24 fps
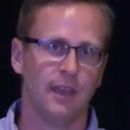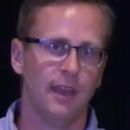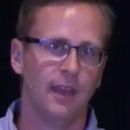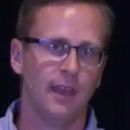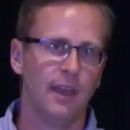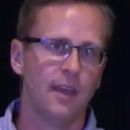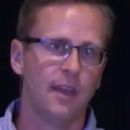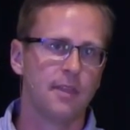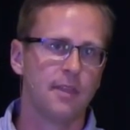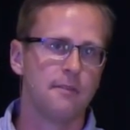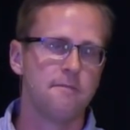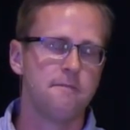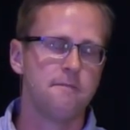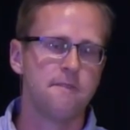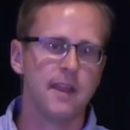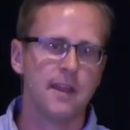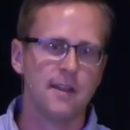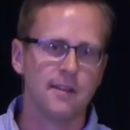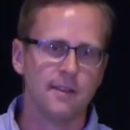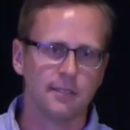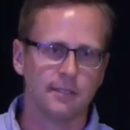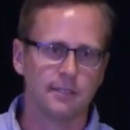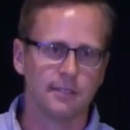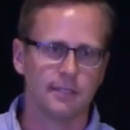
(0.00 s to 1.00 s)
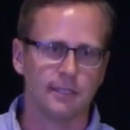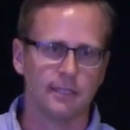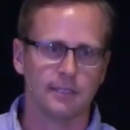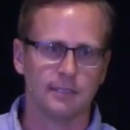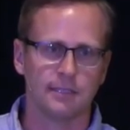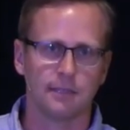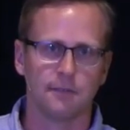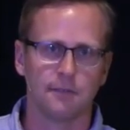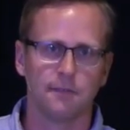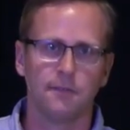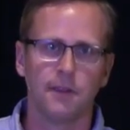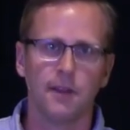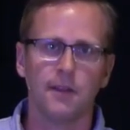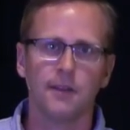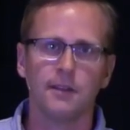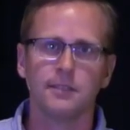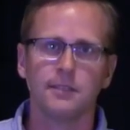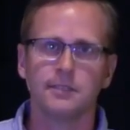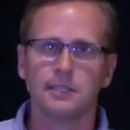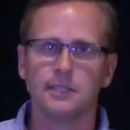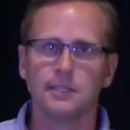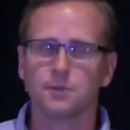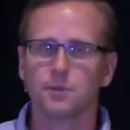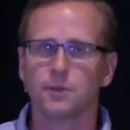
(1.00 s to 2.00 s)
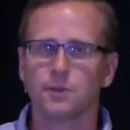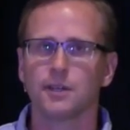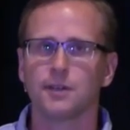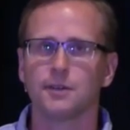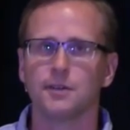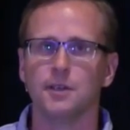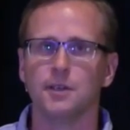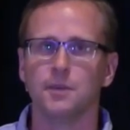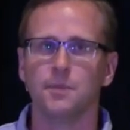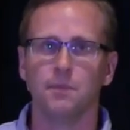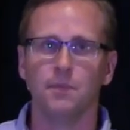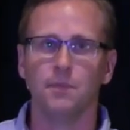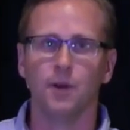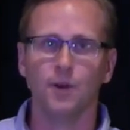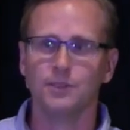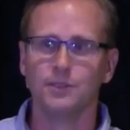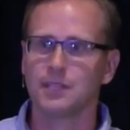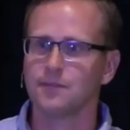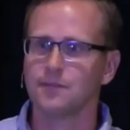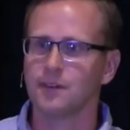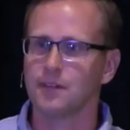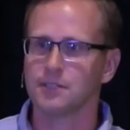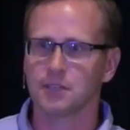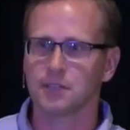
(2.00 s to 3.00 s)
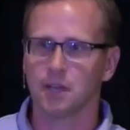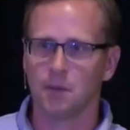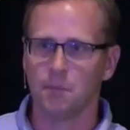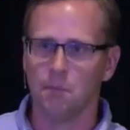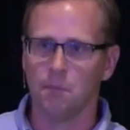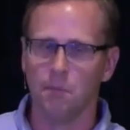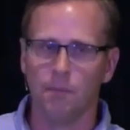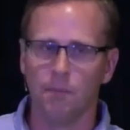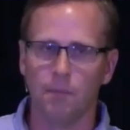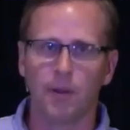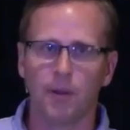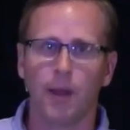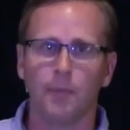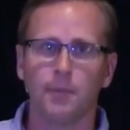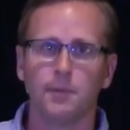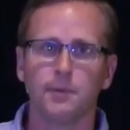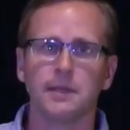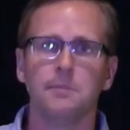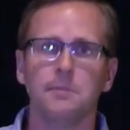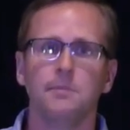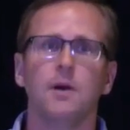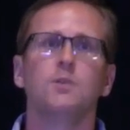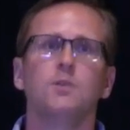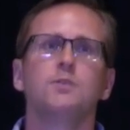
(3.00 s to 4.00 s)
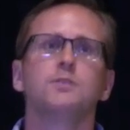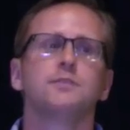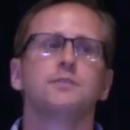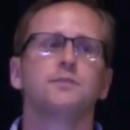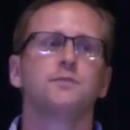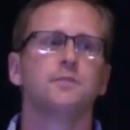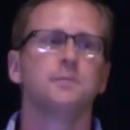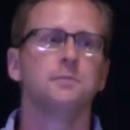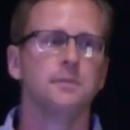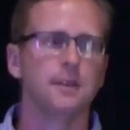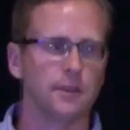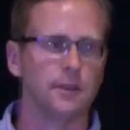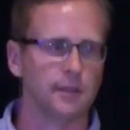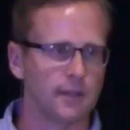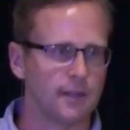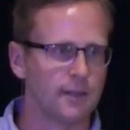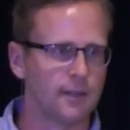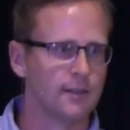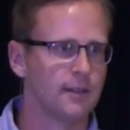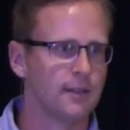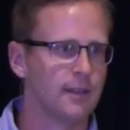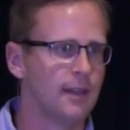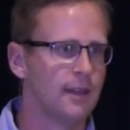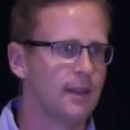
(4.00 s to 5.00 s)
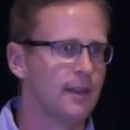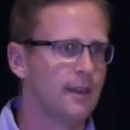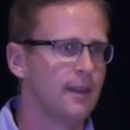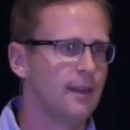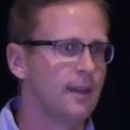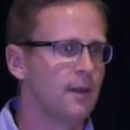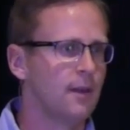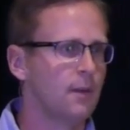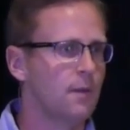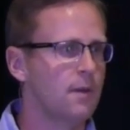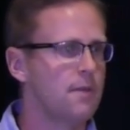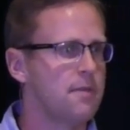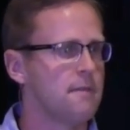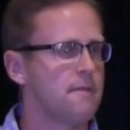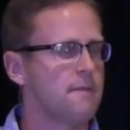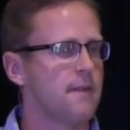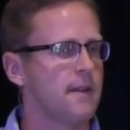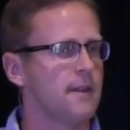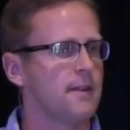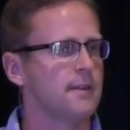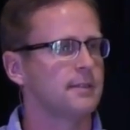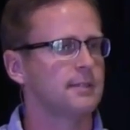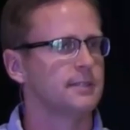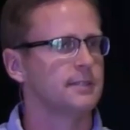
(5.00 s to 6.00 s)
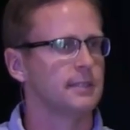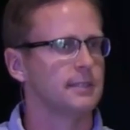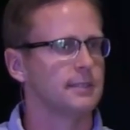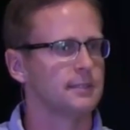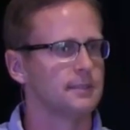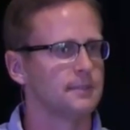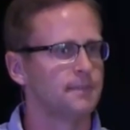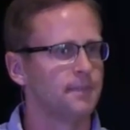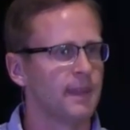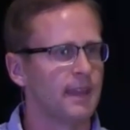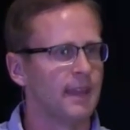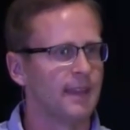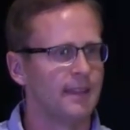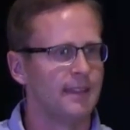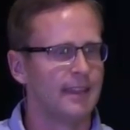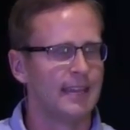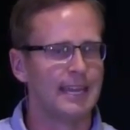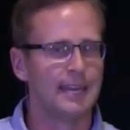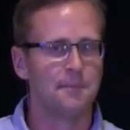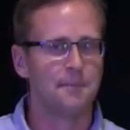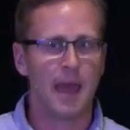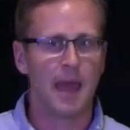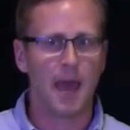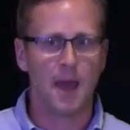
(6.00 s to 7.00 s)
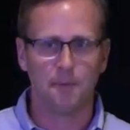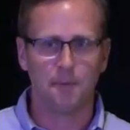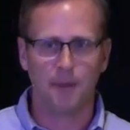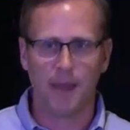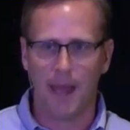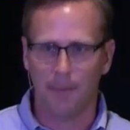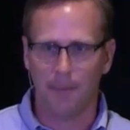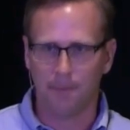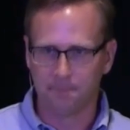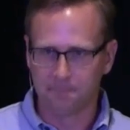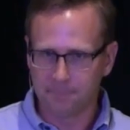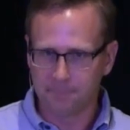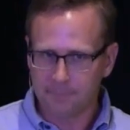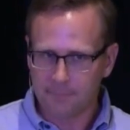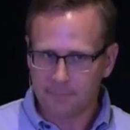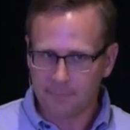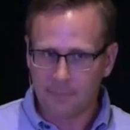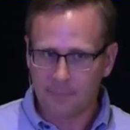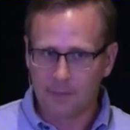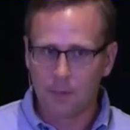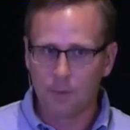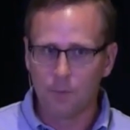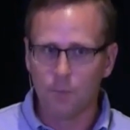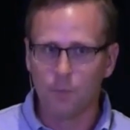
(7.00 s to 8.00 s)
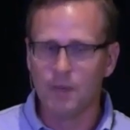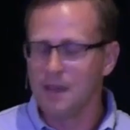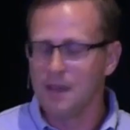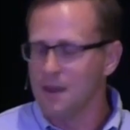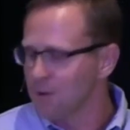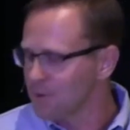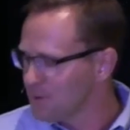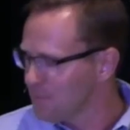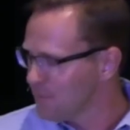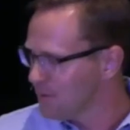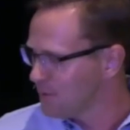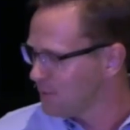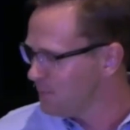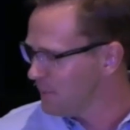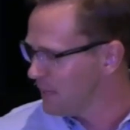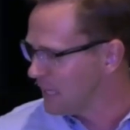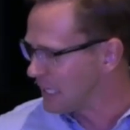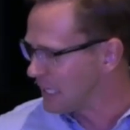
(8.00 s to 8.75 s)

The Pharisees were a group, most of us are probably most familiar with the Pharisees. They get a bad rap. We know them as being